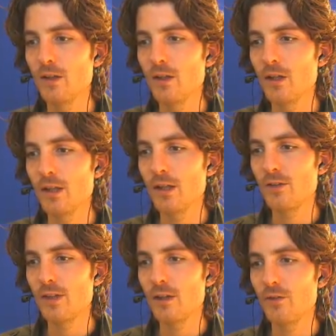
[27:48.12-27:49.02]

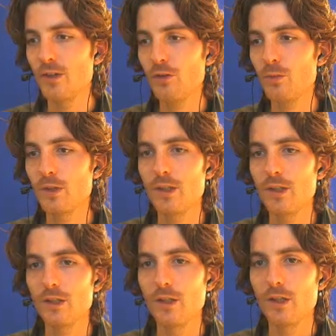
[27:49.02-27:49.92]
instead of this one
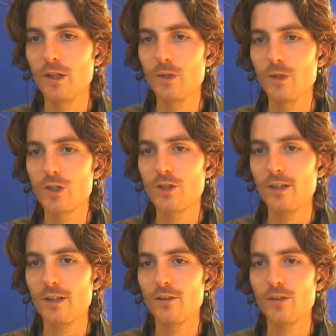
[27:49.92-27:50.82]
here, we
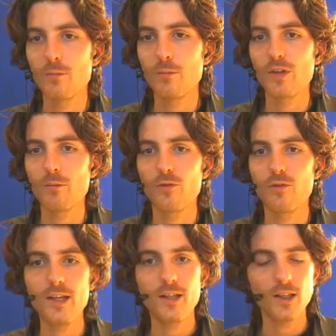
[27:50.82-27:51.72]
set here some
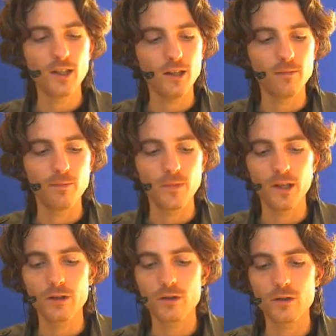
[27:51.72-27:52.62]
fading in,
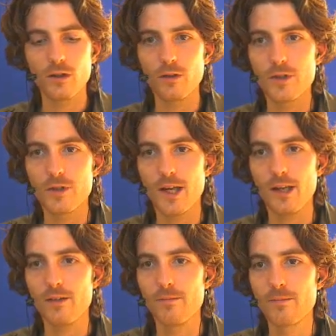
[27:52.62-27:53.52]
yeah, of
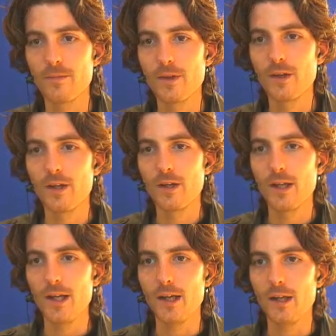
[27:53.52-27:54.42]
10.
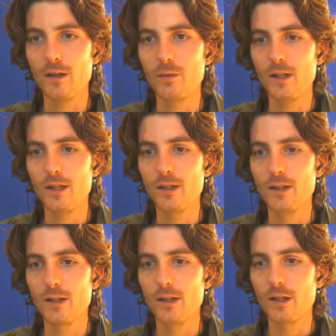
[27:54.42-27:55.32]
And we
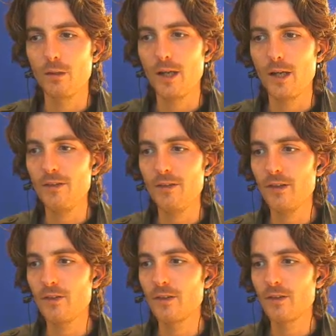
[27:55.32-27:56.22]
apply
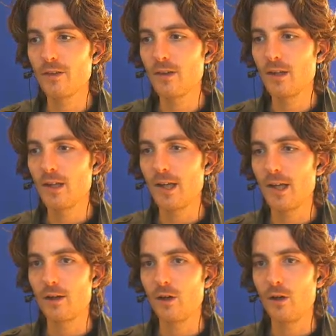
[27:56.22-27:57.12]
this
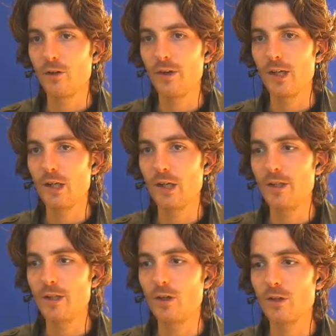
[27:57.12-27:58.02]
and also enable
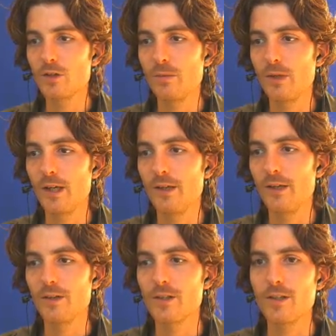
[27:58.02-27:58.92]
here auto apply
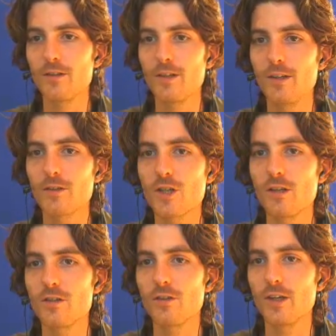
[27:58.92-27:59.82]
such that the next
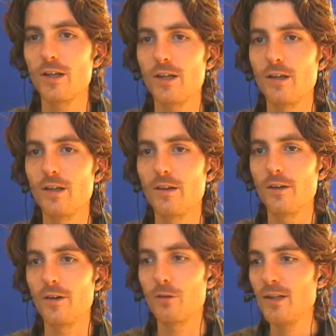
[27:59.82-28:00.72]
changes are
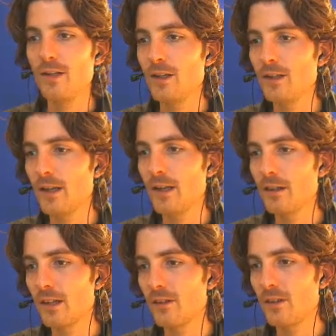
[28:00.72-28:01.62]
automatically done. You
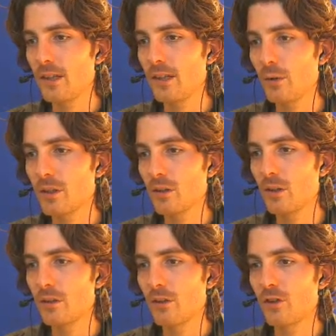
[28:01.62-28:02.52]
can see now it
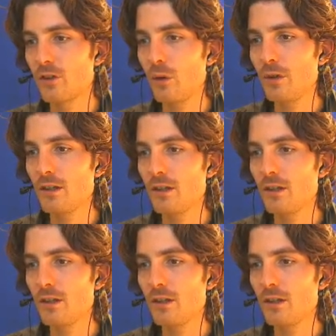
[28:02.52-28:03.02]
slowly